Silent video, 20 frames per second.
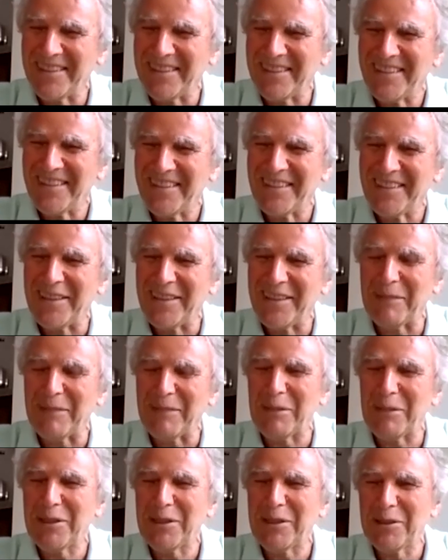Yeah,
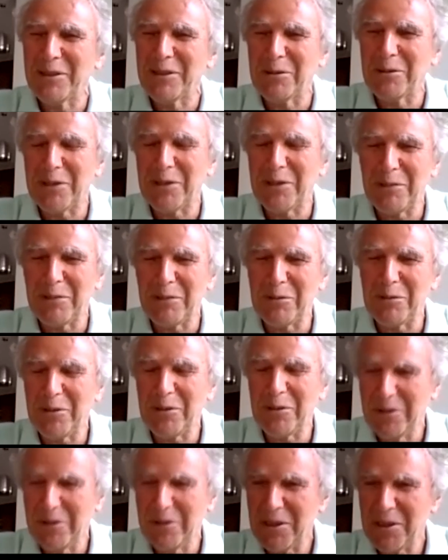but to tell
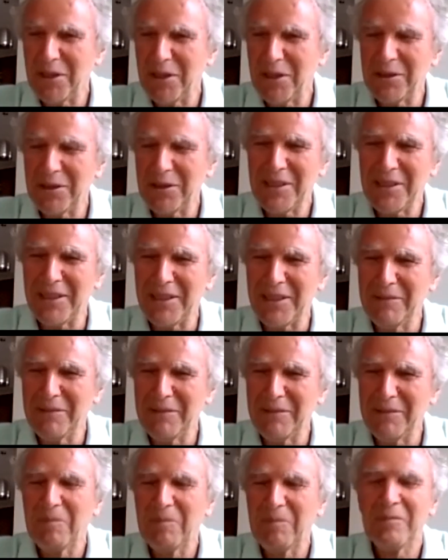more seriously,
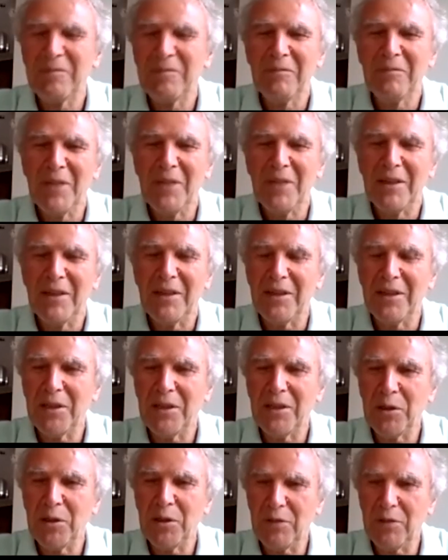
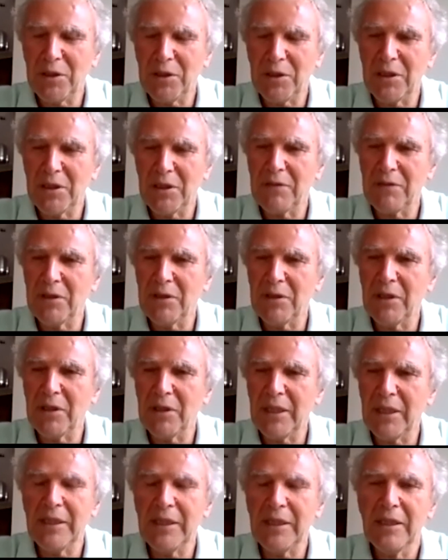your question is very
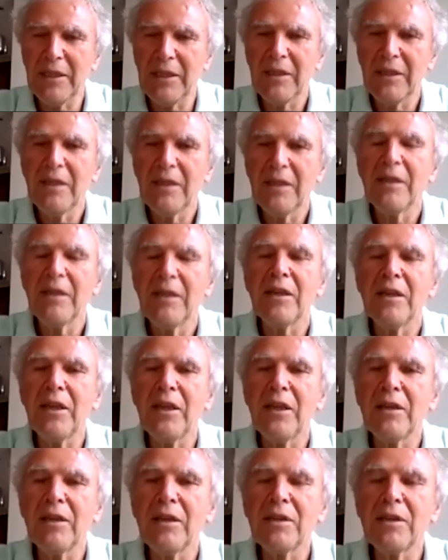right.
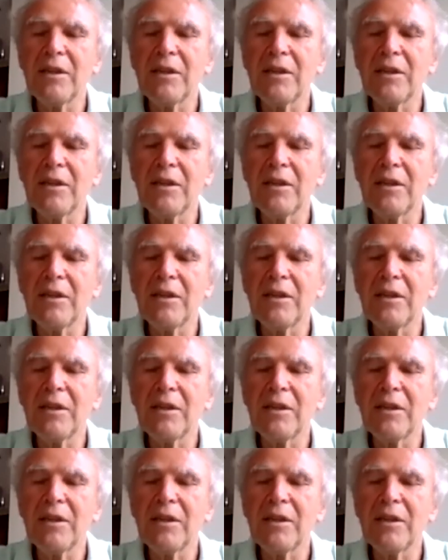And